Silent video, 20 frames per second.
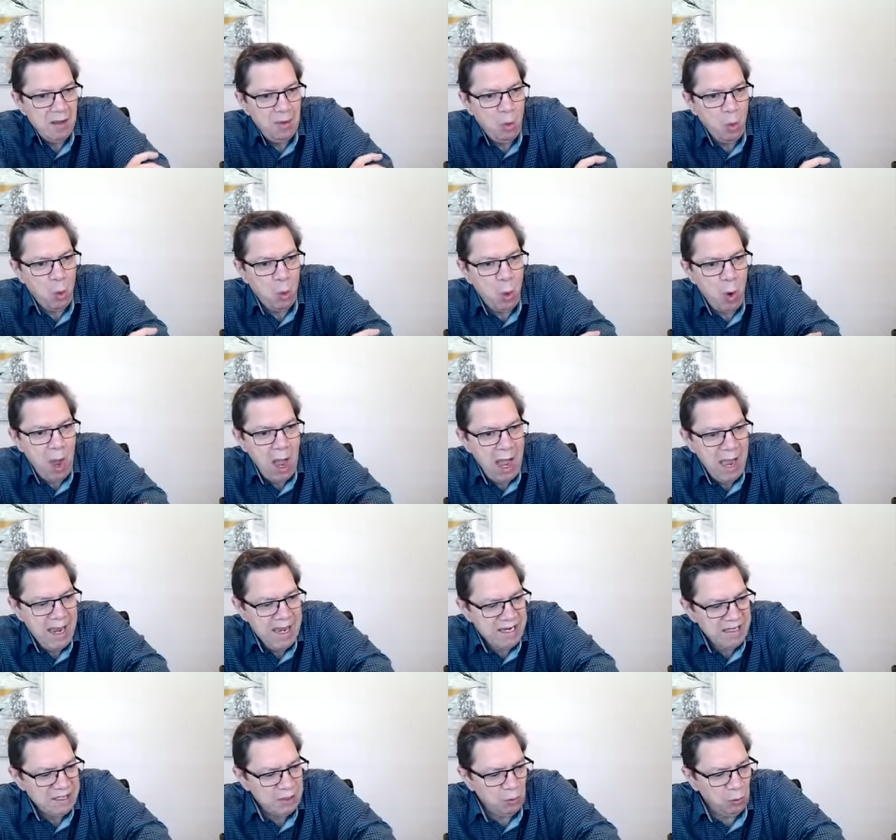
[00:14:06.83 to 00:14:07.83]

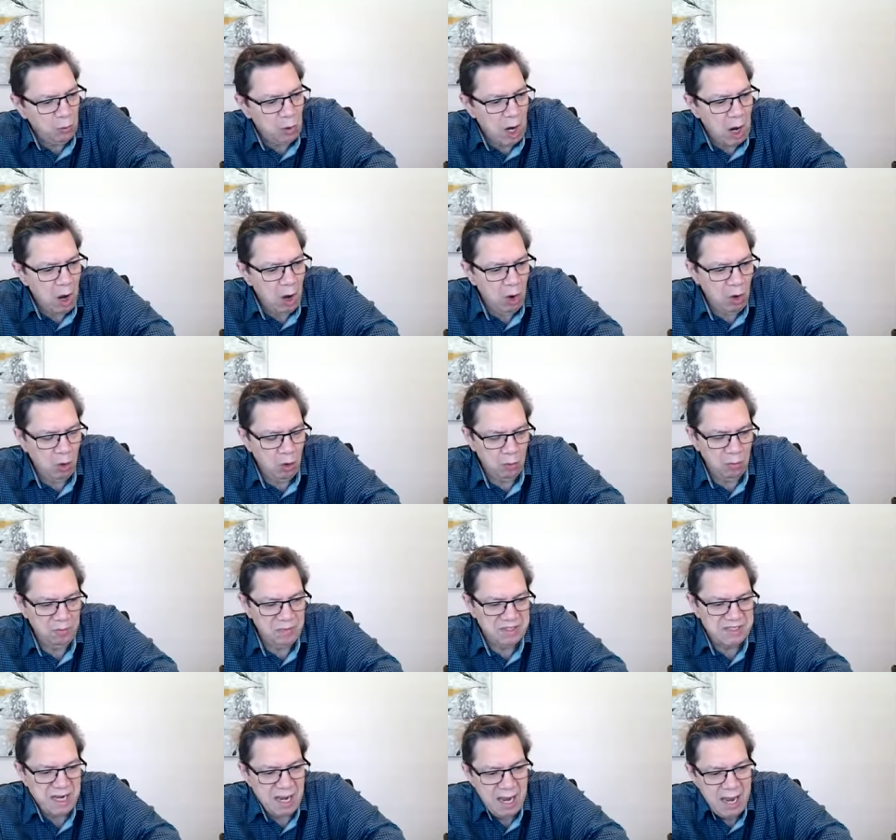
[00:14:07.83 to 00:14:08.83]
white
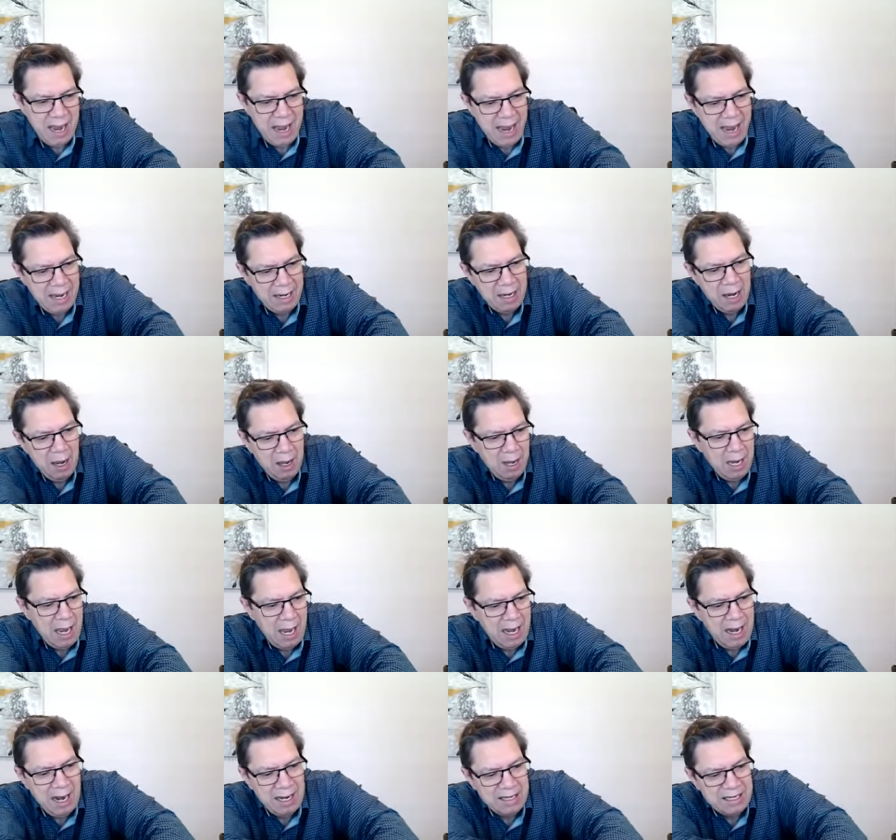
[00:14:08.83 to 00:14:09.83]
robes and
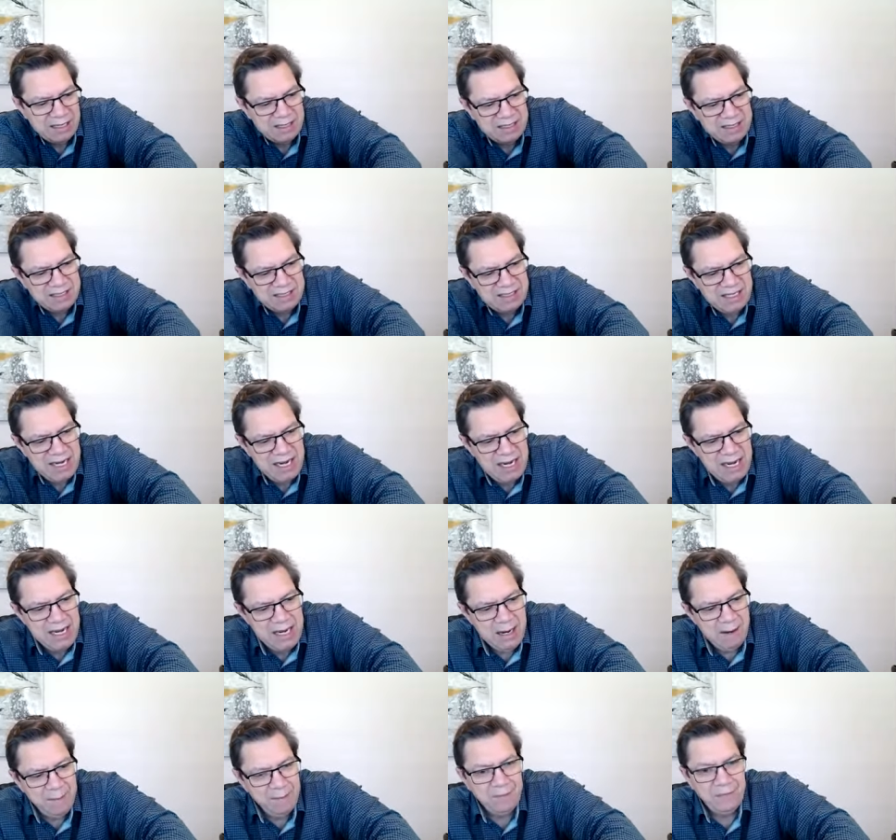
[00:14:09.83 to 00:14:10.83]
and I can
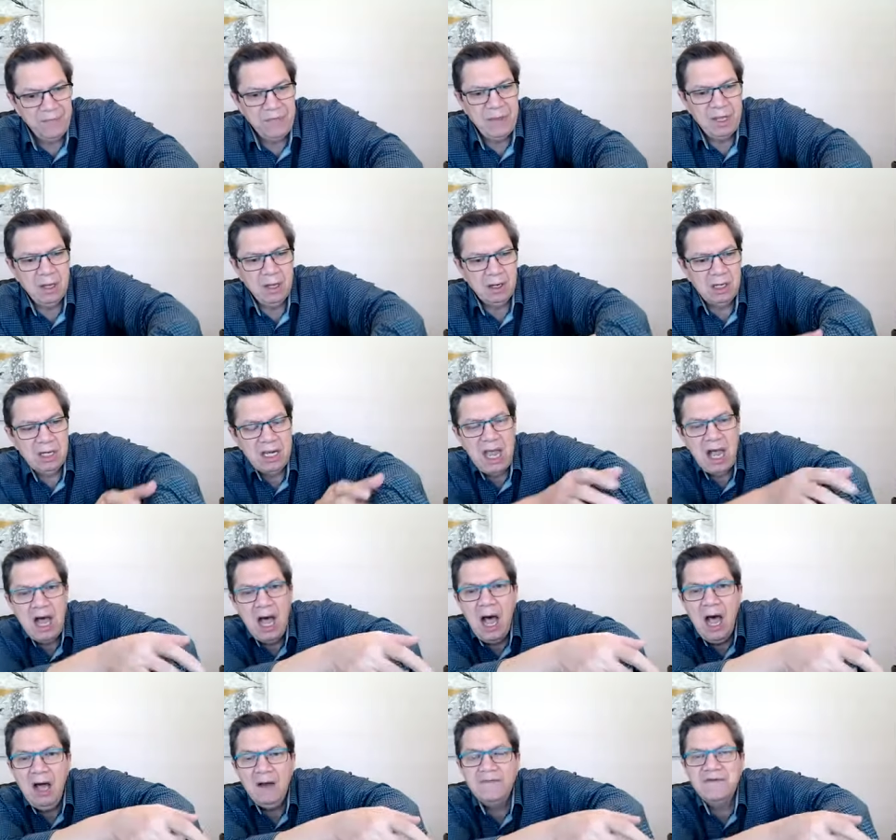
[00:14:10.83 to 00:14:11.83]
see the
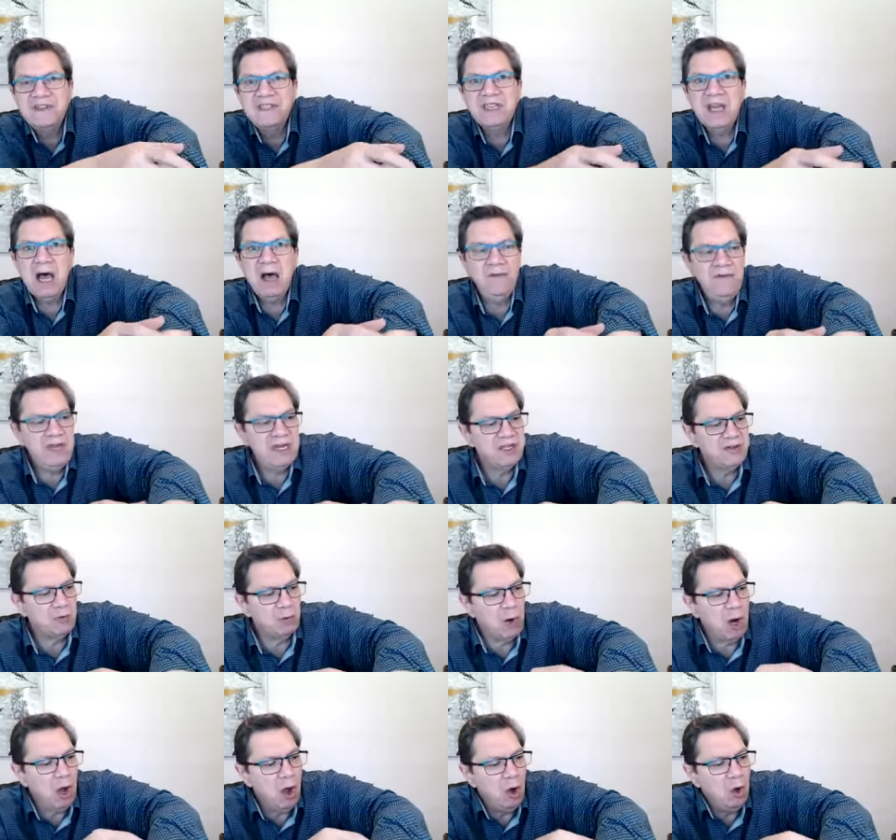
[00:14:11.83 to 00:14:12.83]
cuffs of his
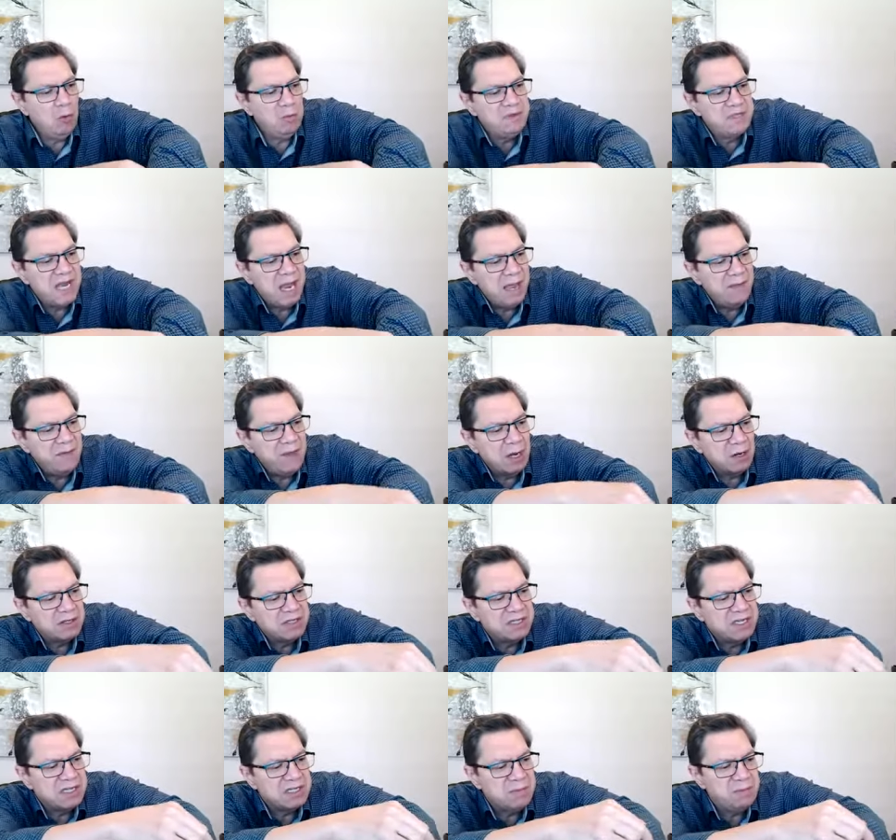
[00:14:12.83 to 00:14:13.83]
robes and
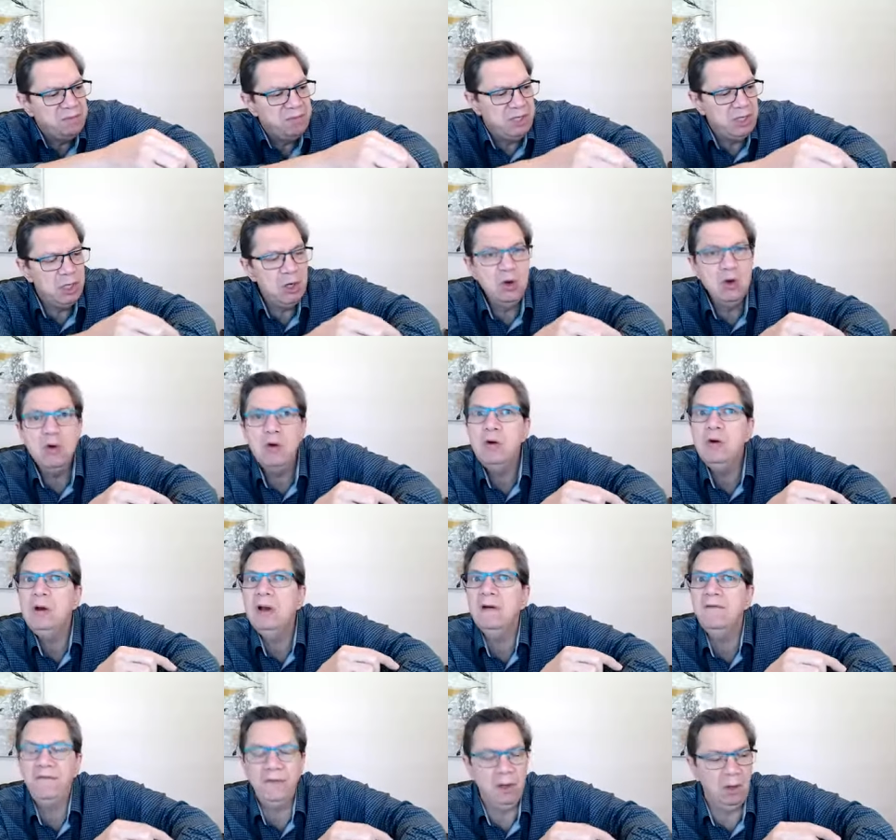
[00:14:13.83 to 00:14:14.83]
there's this
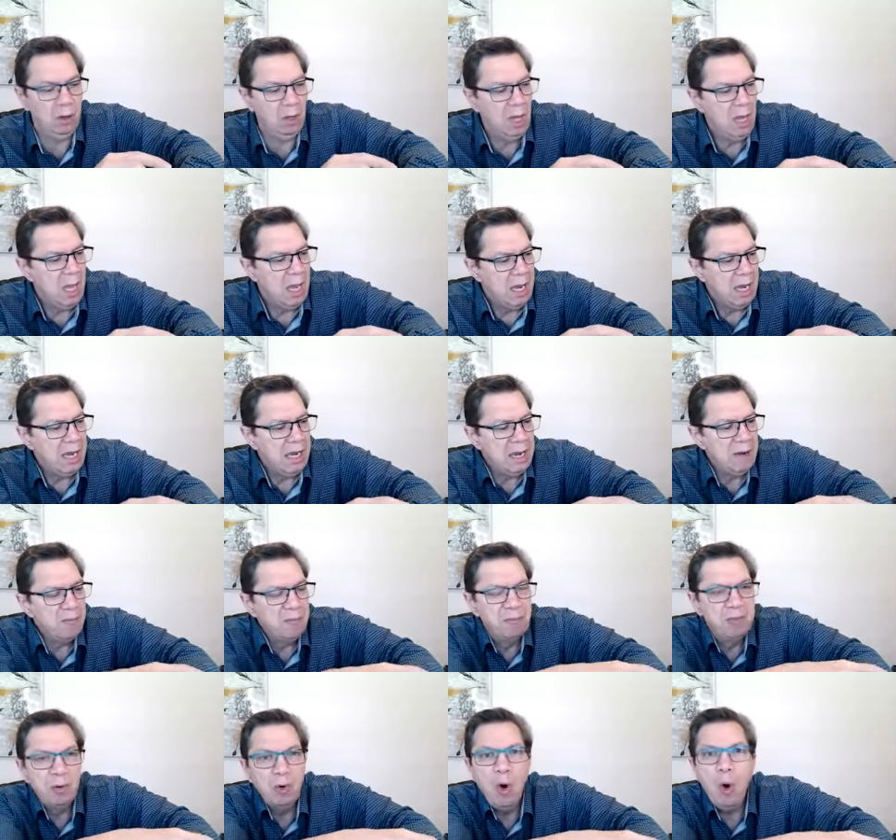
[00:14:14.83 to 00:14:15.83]
beautiful
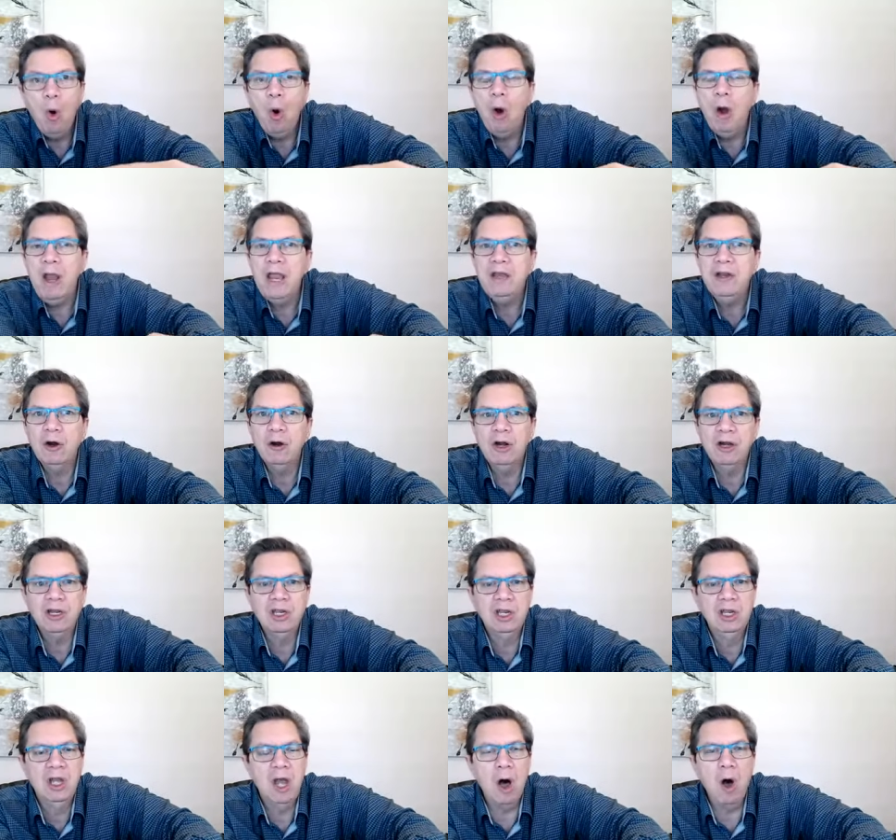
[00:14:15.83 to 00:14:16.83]

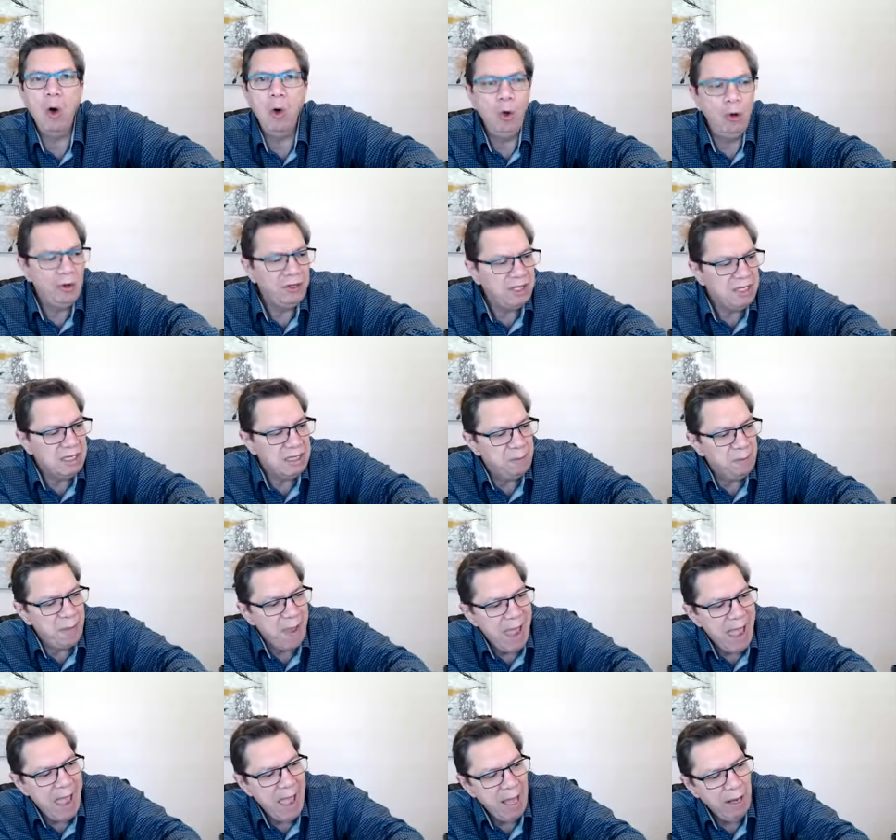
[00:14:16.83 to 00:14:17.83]
embroidered golden
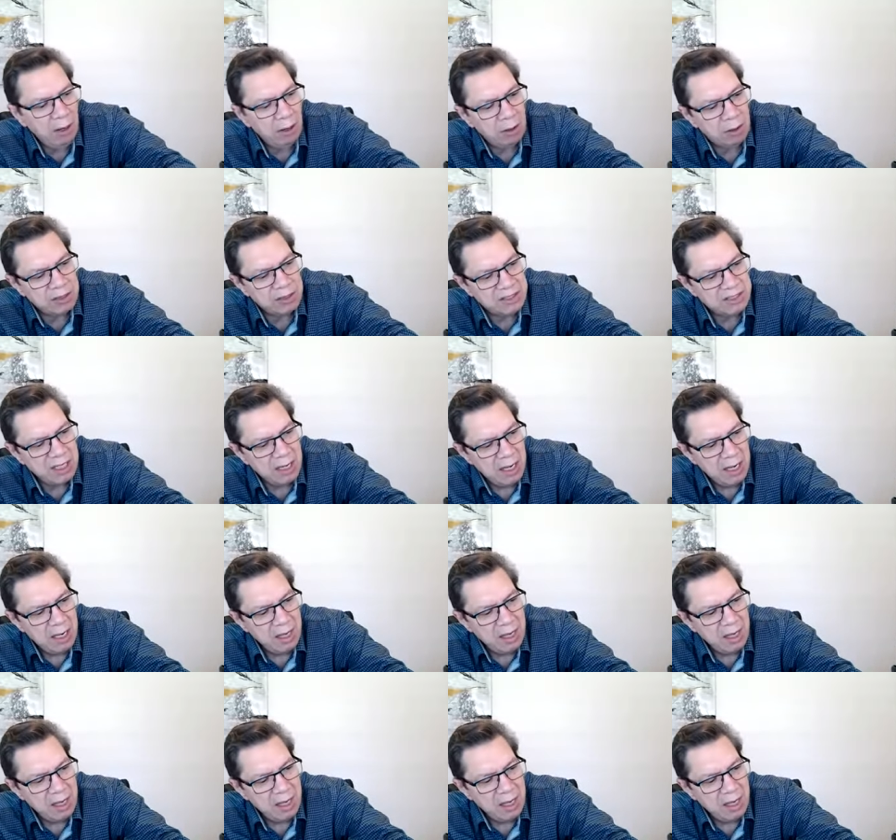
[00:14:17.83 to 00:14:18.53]
patterns